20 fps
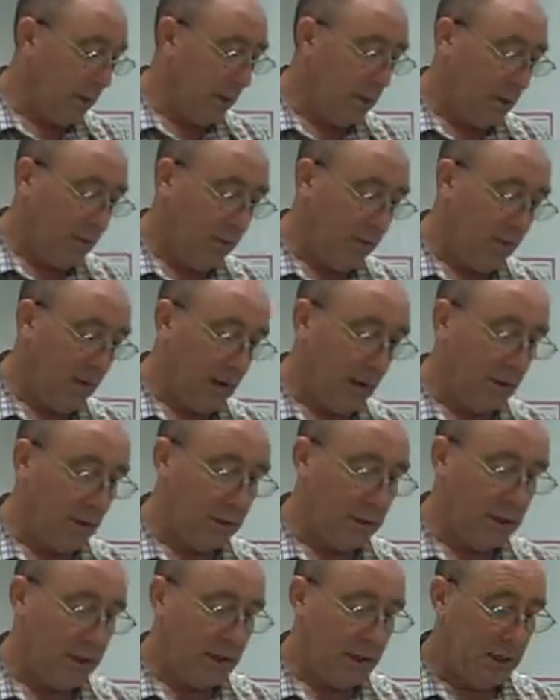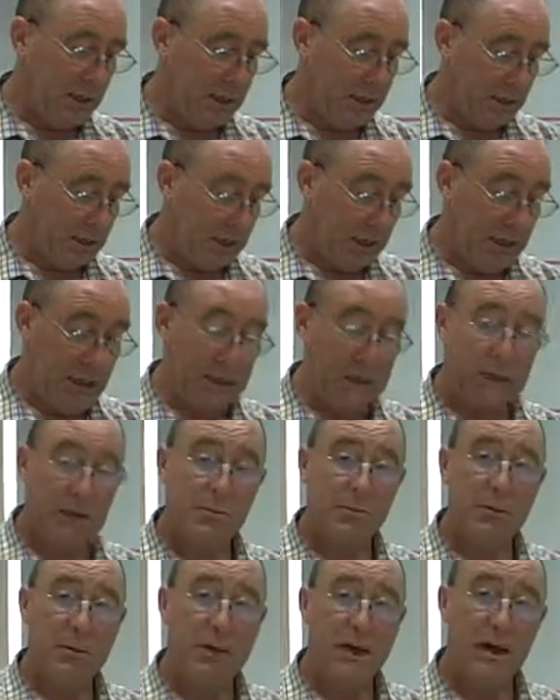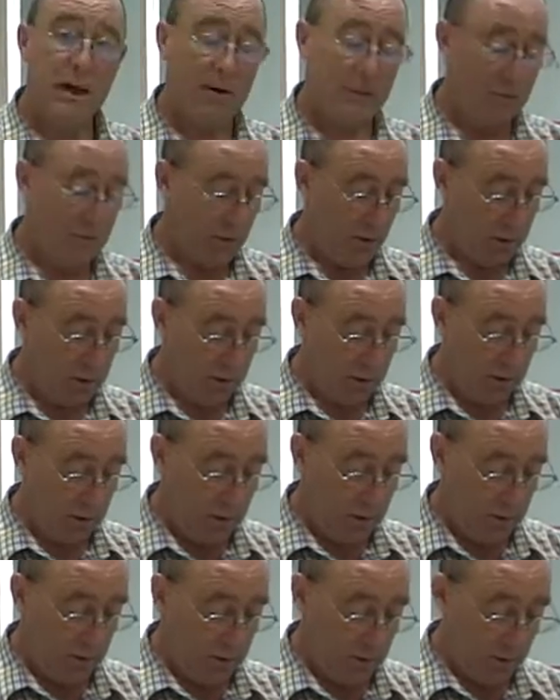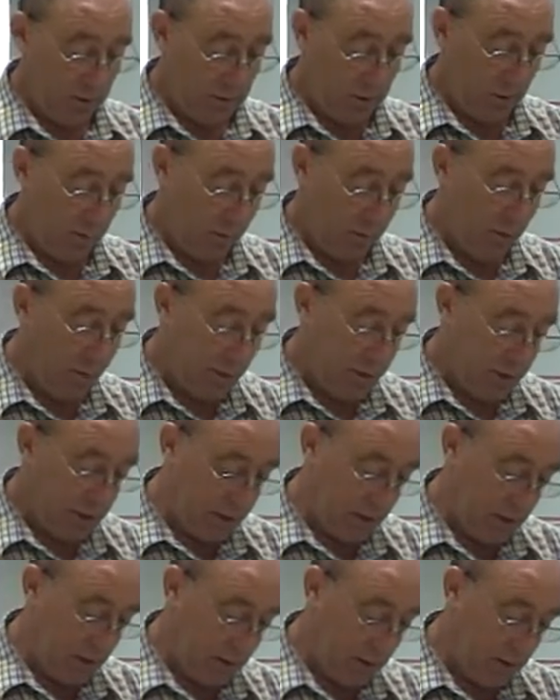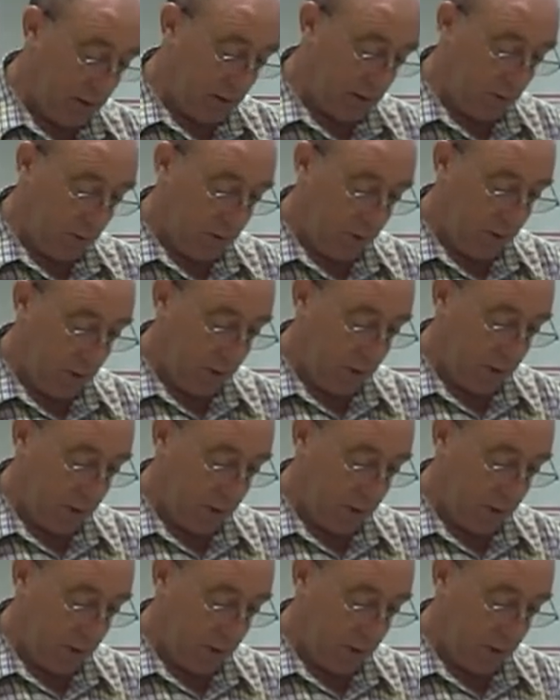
if I look at this, it seems to have properties which